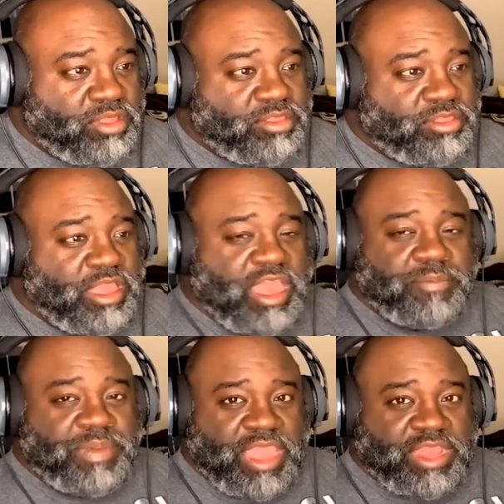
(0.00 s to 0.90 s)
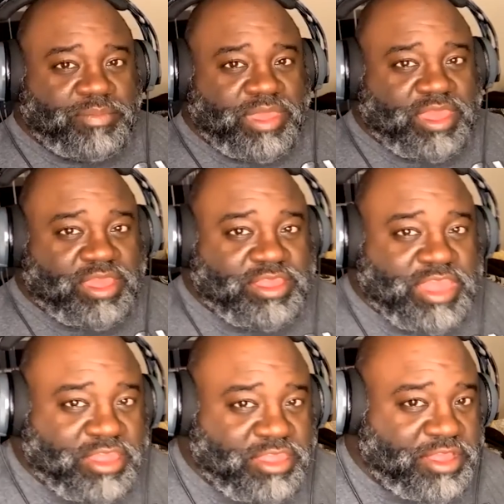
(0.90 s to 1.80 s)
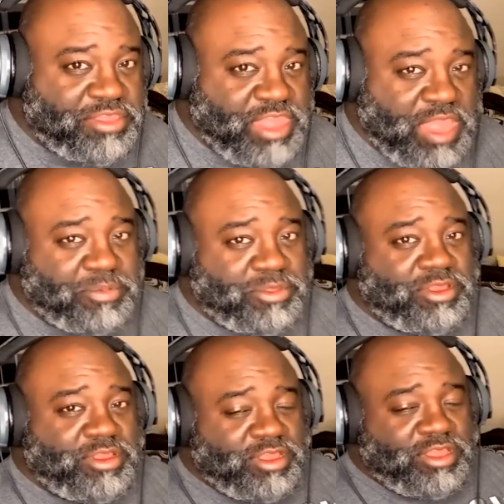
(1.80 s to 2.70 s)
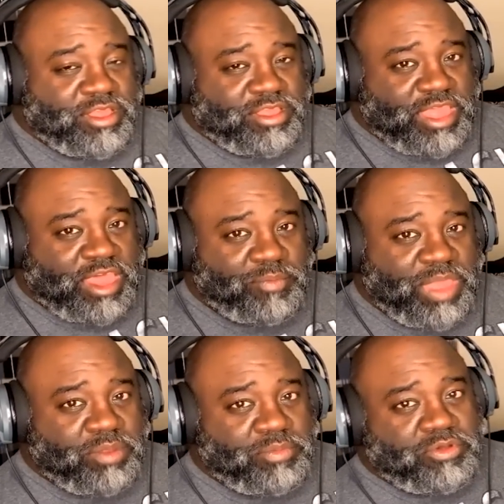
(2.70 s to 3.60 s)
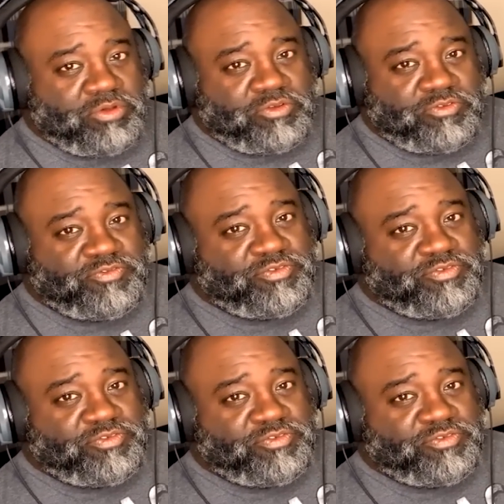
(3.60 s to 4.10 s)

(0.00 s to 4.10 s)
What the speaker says: Y'all ain't paying it, man. Y'all took a stapler. Y'all done made a move.